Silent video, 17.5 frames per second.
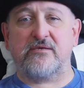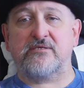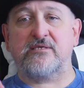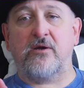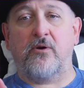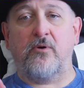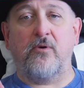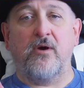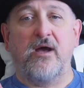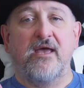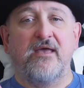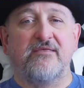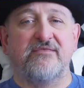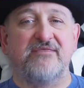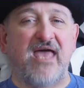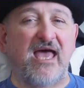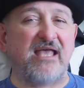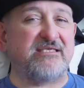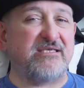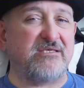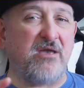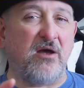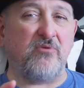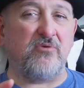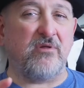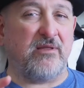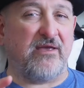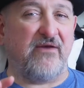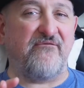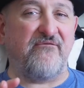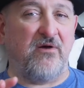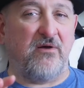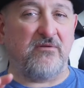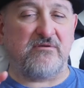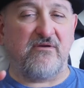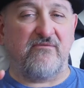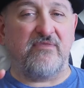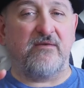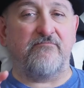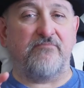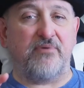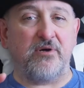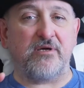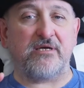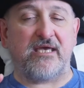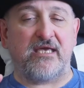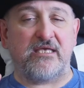So that's not really a fault of the book.